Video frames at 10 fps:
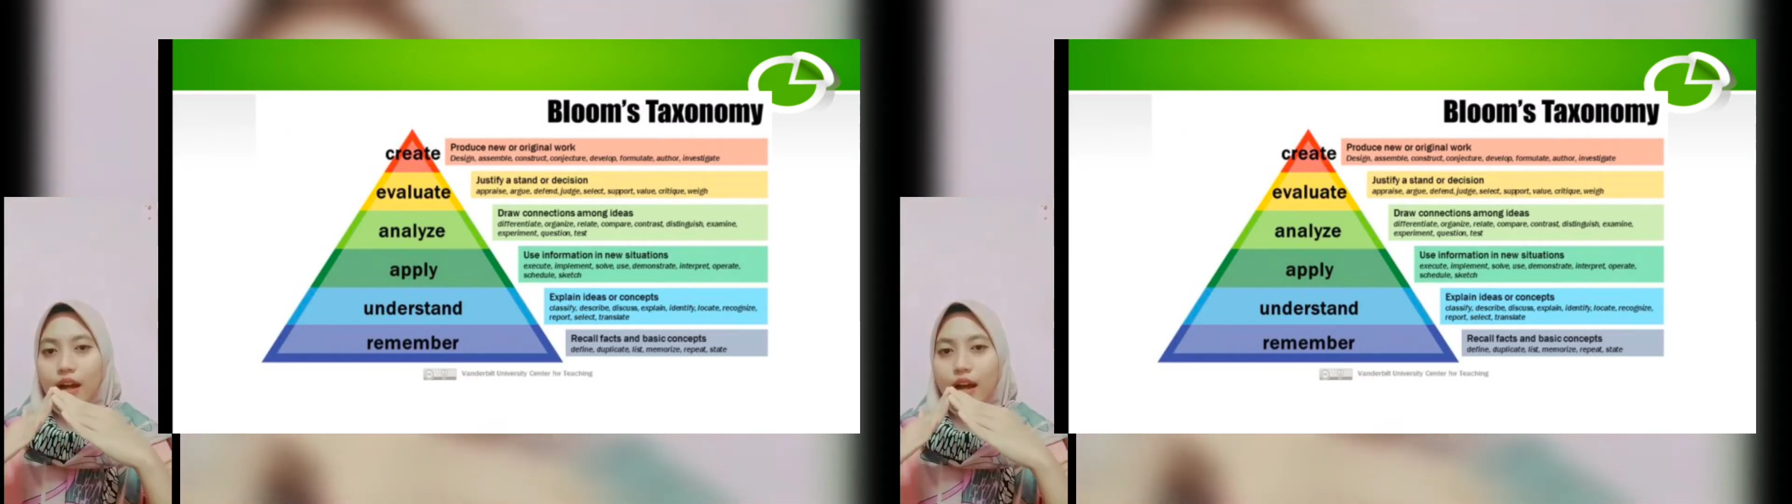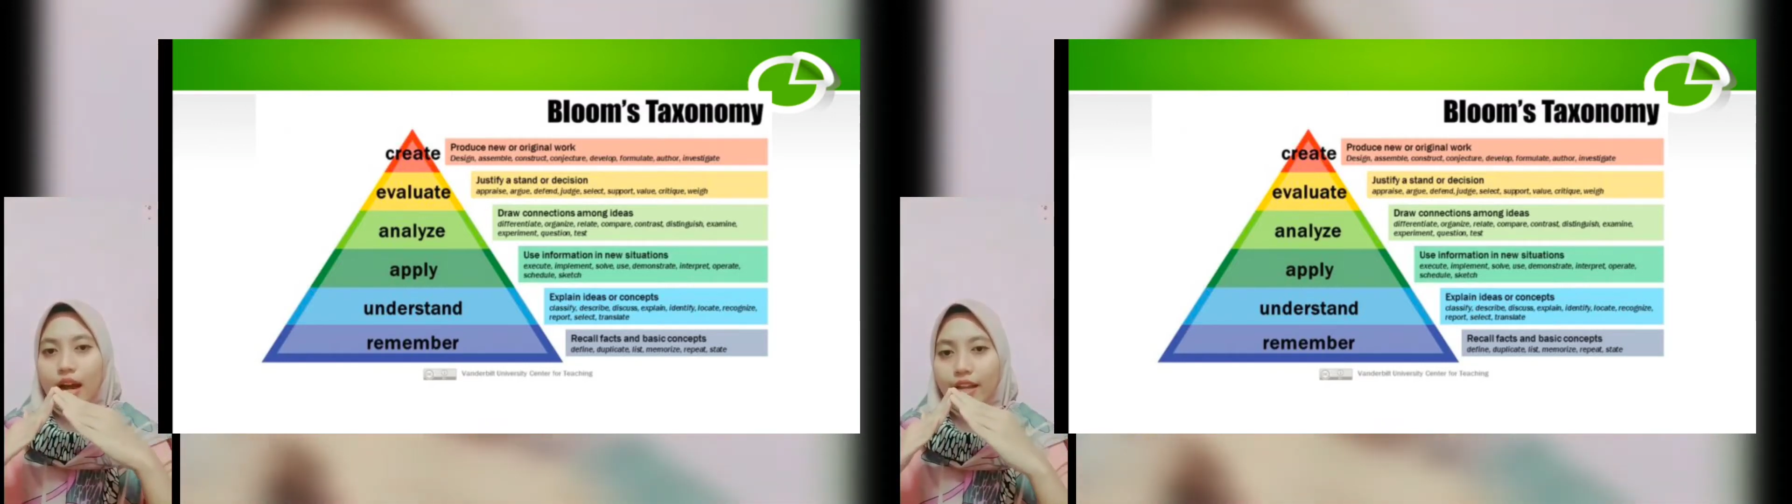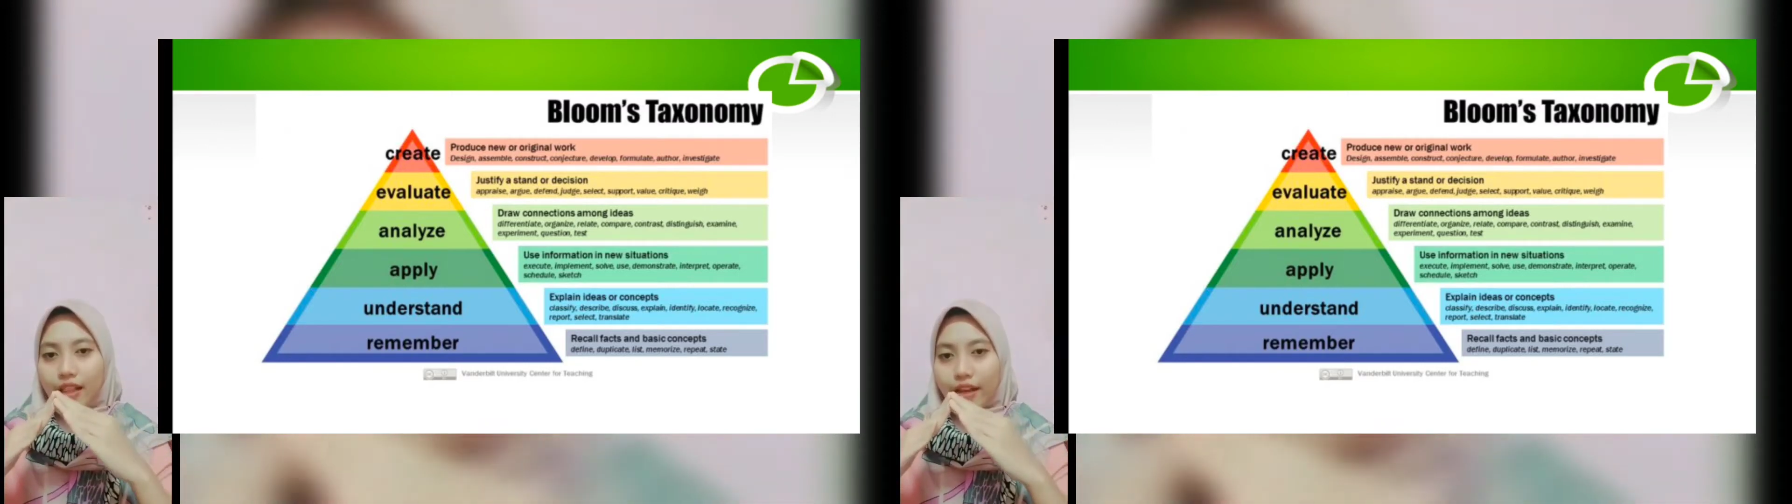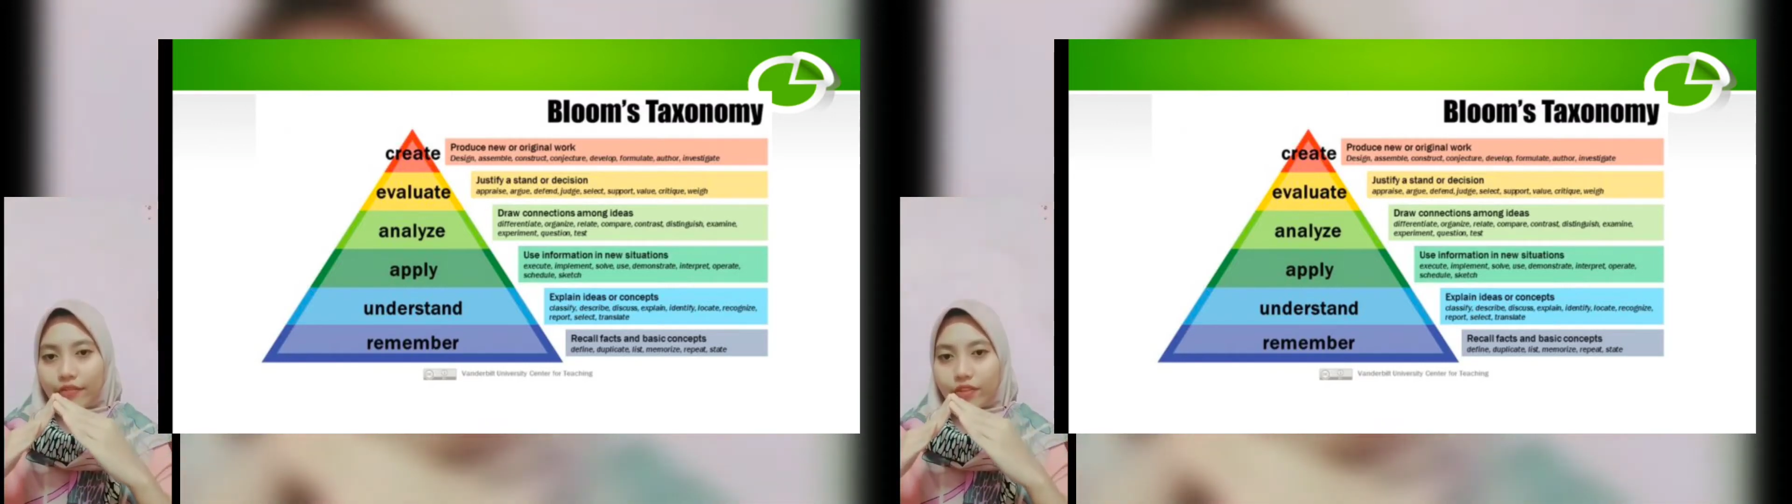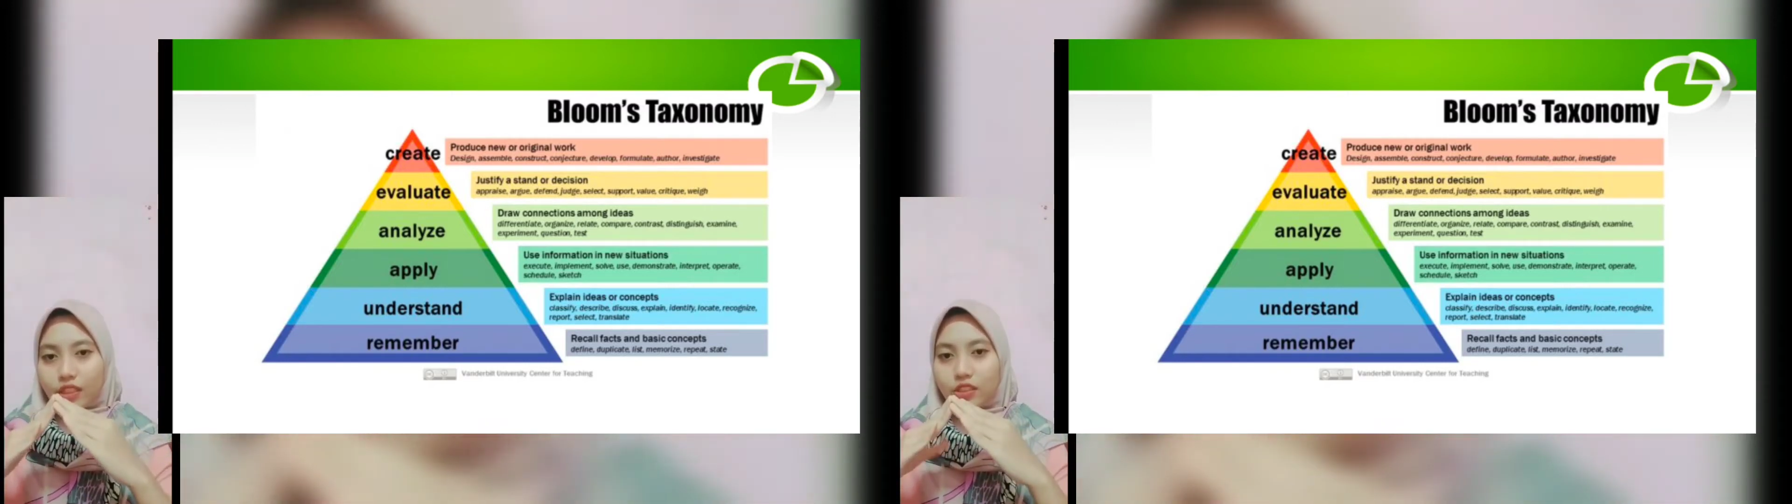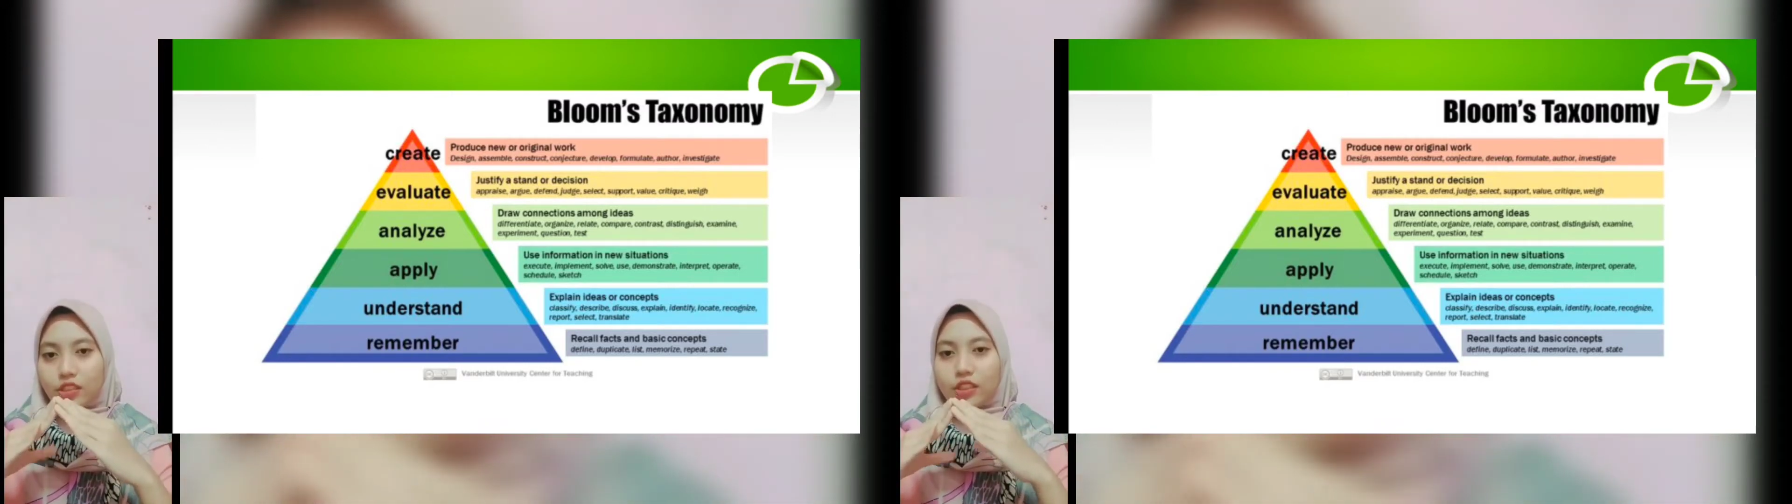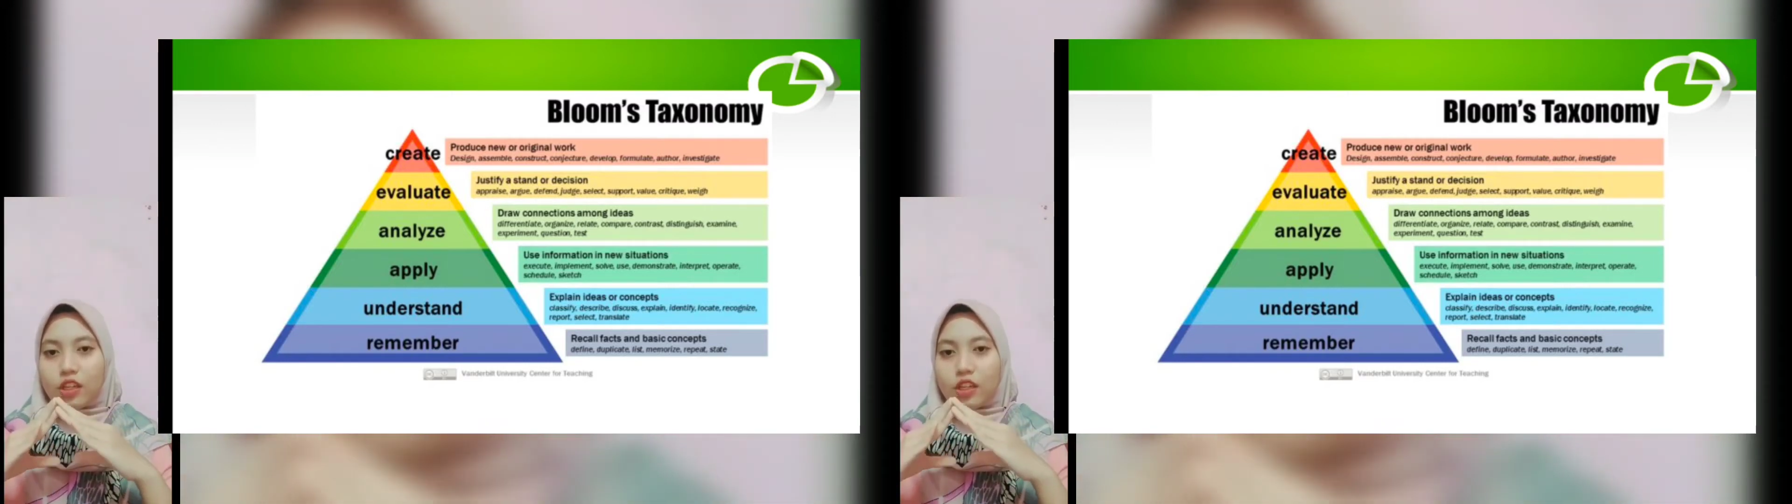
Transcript: higher level to the